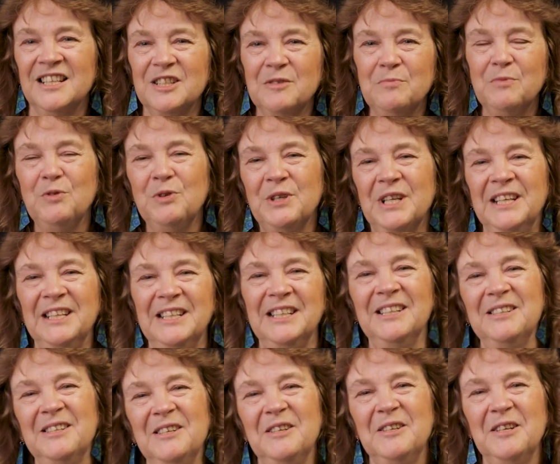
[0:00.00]
Good
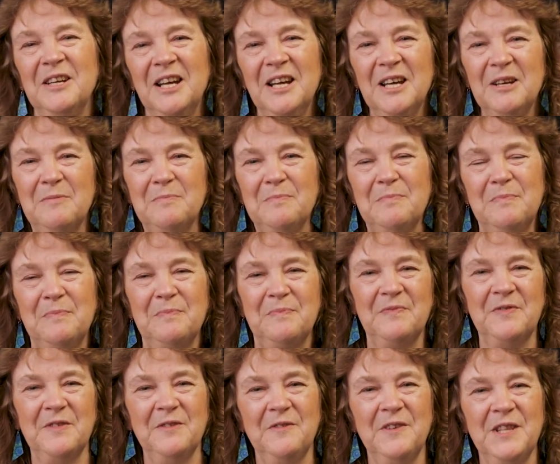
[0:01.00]
morning. Um,
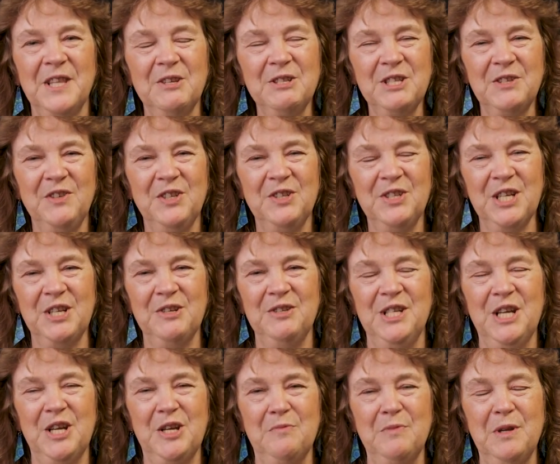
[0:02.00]
for those of you who don't
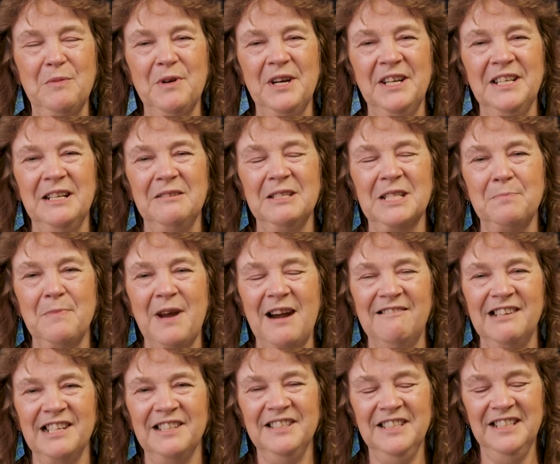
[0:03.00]
know me, my name is
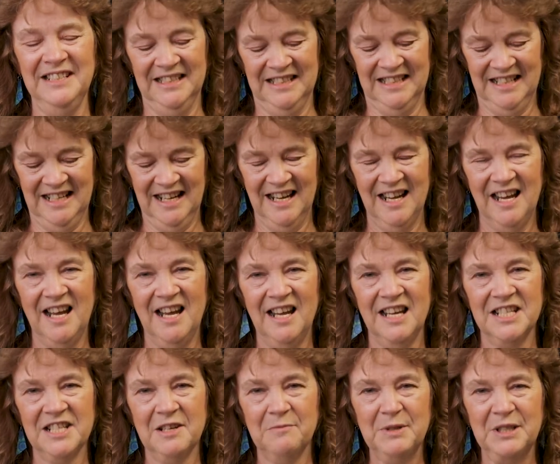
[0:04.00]
Marion,
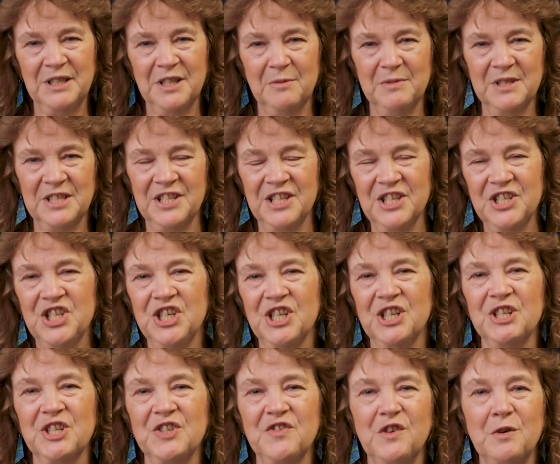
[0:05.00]
and I've been coming to this
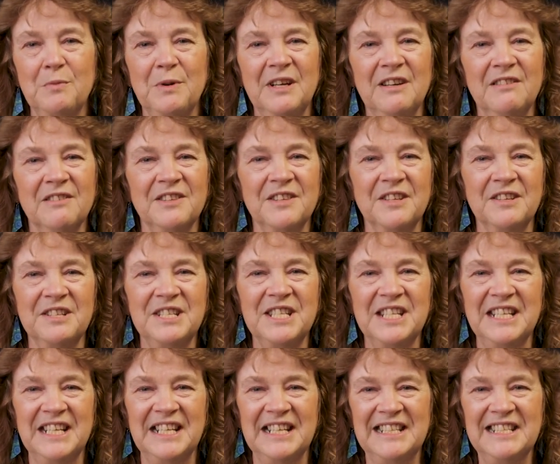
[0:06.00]
church for about
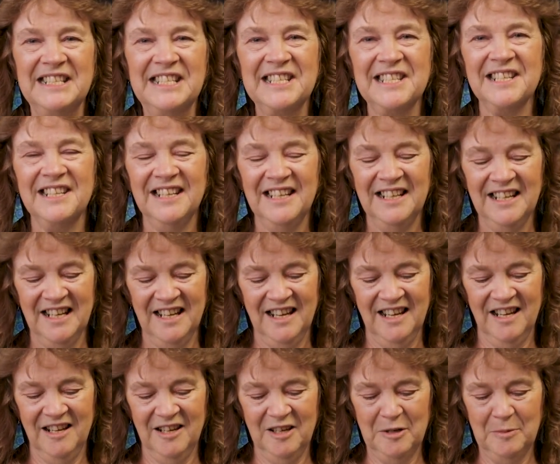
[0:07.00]
thirty years.
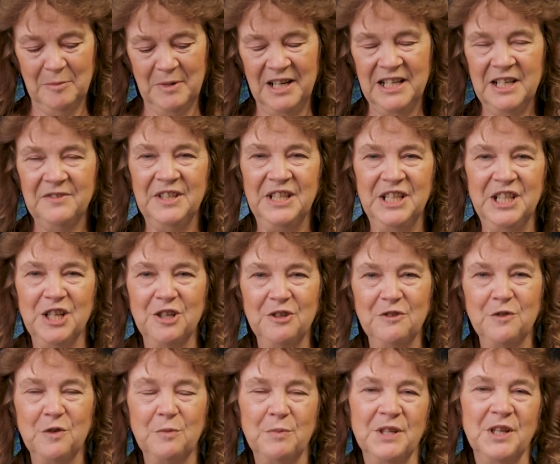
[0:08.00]
Um, I live in
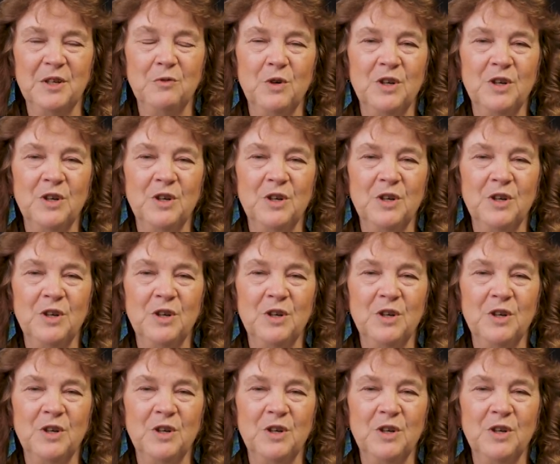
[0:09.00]
Yeovil, but I